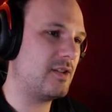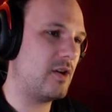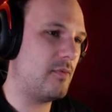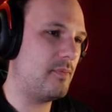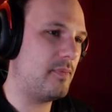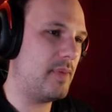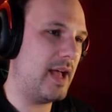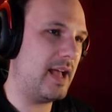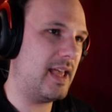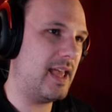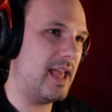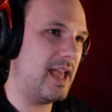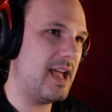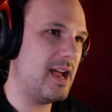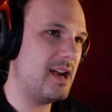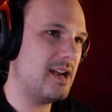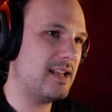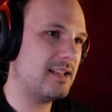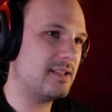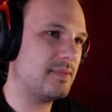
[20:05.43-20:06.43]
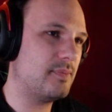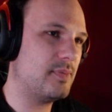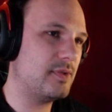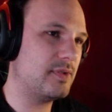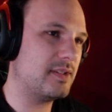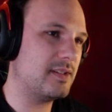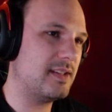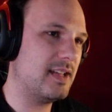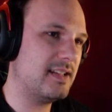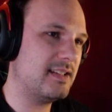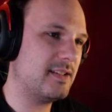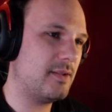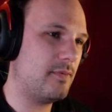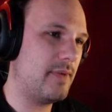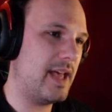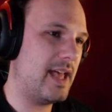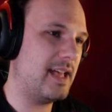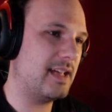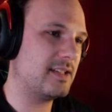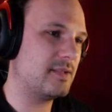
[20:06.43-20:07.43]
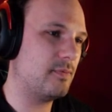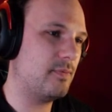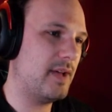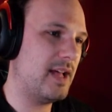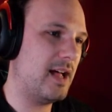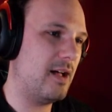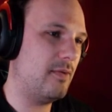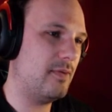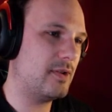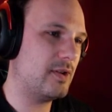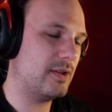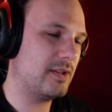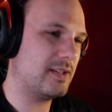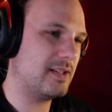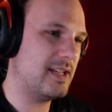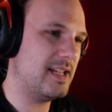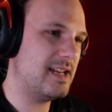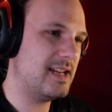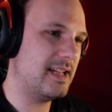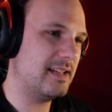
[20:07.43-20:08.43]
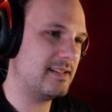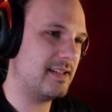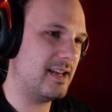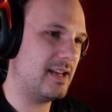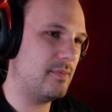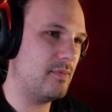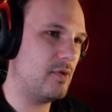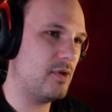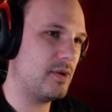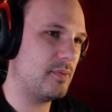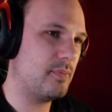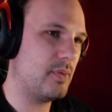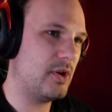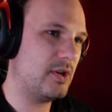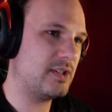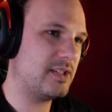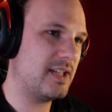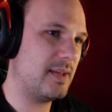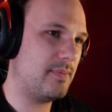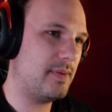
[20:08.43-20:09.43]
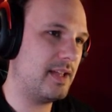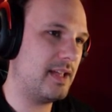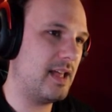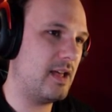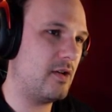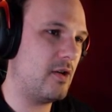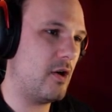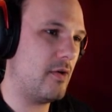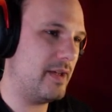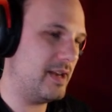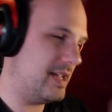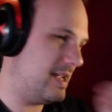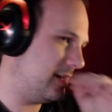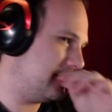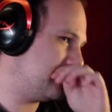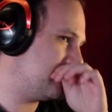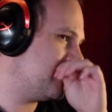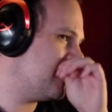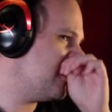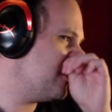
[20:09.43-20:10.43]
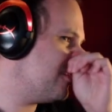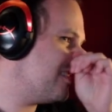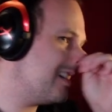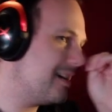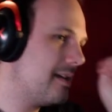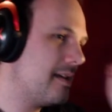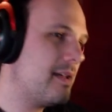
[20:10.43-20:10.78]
go back here. Let's put this away as well. We're not needing it anymore. The birch sapling can go in here too.